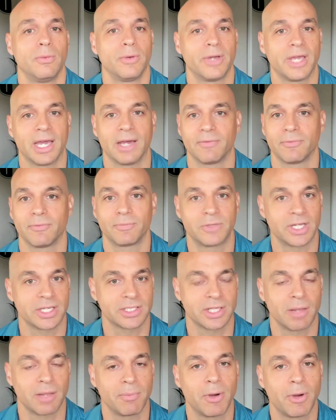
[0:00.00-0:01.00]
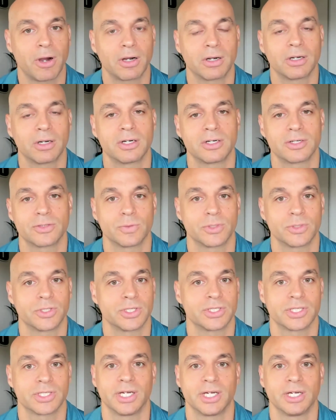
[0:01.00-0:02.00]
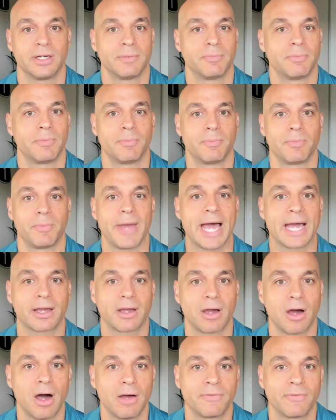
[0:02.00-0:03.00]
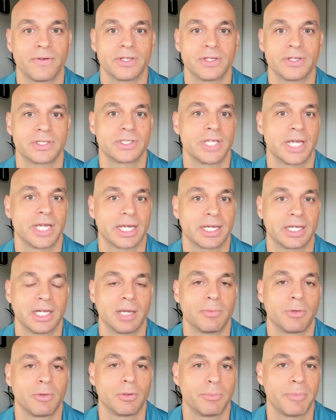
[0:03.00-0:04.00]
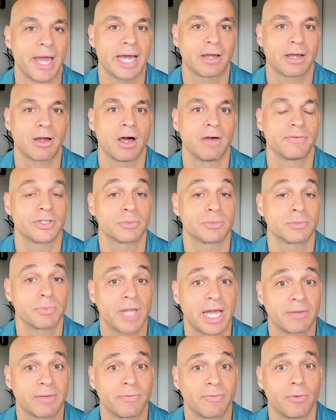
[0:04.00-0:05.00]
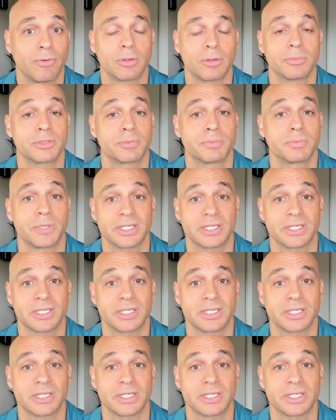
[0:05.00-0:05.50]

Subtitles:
We have Desal Partners, which is a back office, tech-enabled back office platform